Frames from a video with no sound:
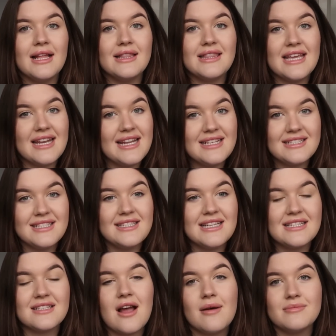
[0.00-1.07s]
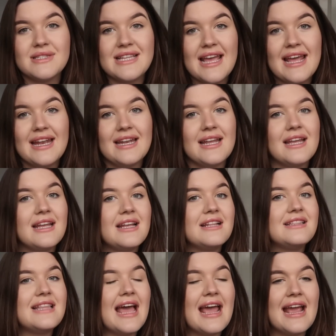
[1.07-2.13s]
The anaesthetist comes in,
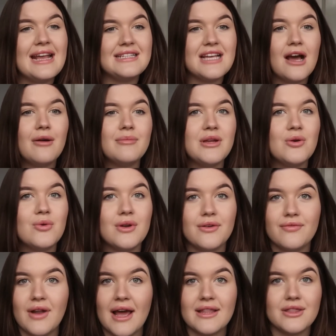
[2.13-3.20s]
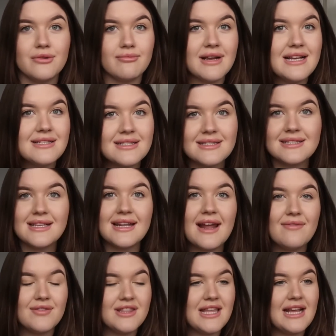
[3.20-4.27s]
they tell me all of like the risks and
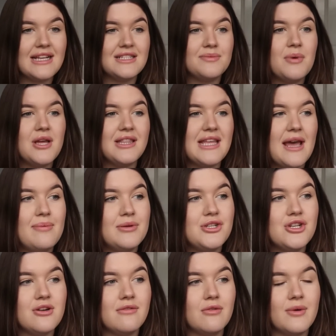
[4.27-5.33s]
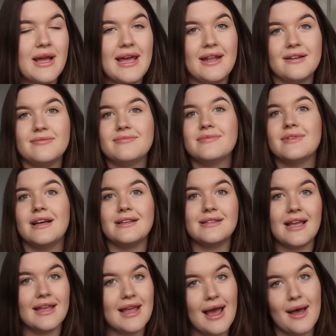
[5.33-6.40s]
everything to putting the epidural in. I
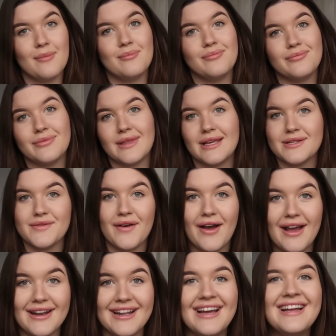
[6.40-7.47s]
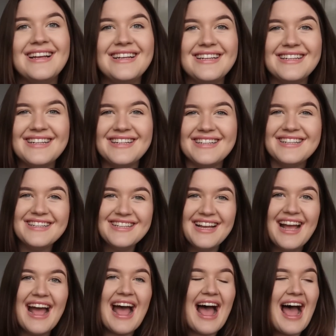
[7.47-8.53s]
say, yeah, that's fine.
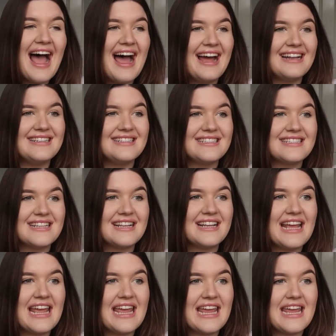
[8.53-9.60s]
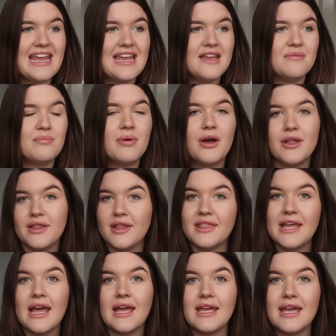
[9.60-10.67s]
And he put the
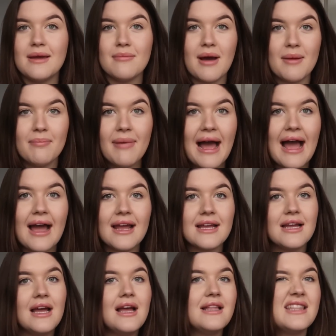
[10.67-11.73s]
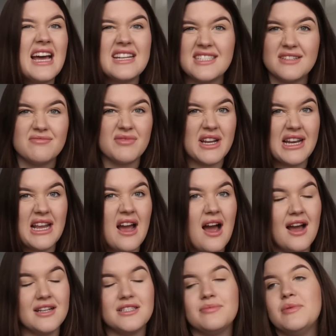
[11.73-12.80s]
thing in my back. That didn't really
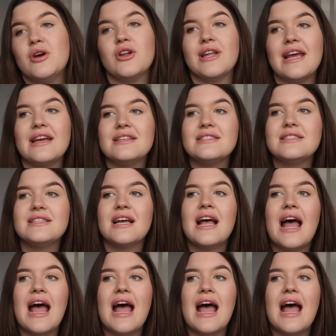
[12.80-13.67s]
hurt, to be honest.